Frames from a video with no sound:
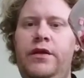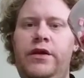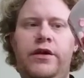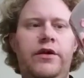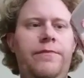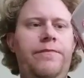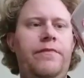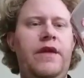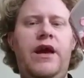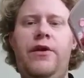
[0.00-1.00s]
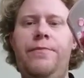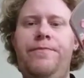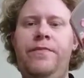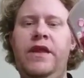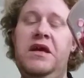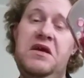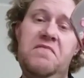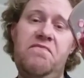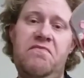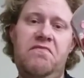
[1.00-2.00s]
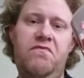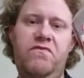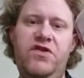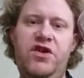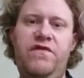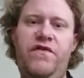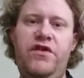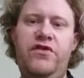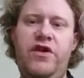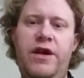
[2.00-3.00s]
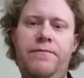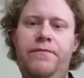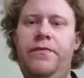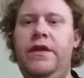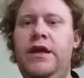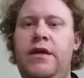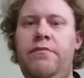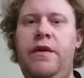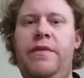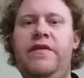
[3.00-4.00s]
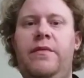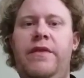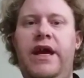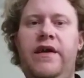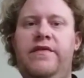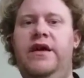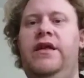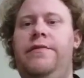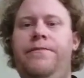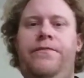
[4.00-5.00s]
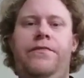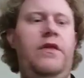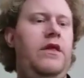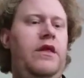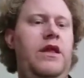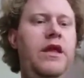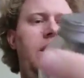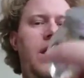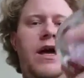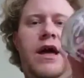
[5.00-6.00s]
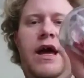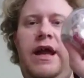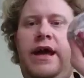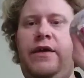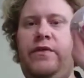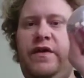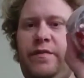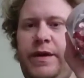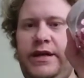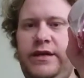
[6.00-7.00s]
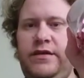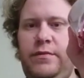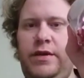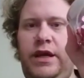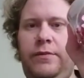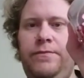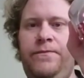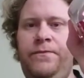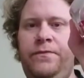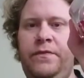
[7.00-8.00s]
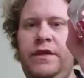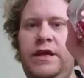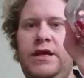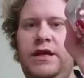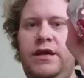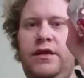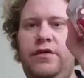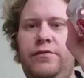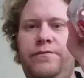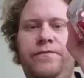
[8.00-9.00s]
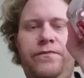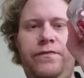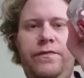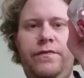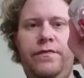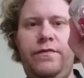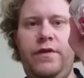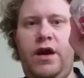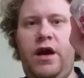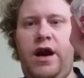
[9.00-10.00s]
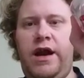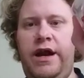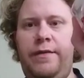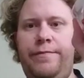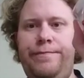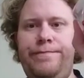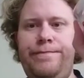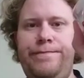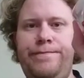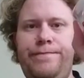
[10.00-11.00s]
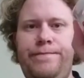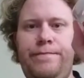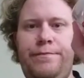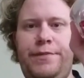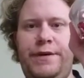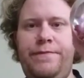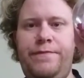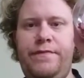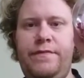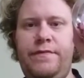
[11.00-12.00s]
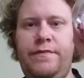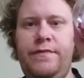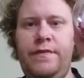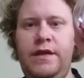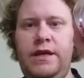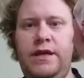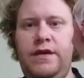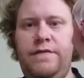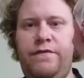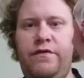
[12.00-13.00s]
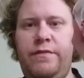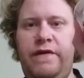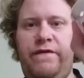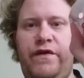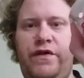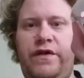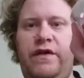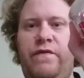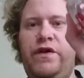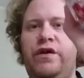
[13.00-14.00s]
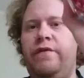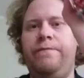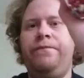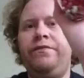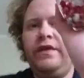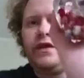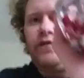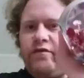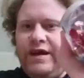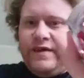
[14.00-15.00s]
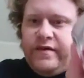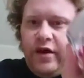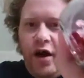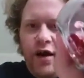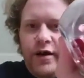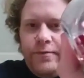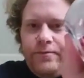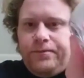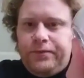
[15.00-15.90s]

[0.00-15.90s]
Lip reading: look good. I don't know. It's a good first try. Maybe someday I'll sell it. I don't expect it to be, you know, a hot item. But for my first ever resin art,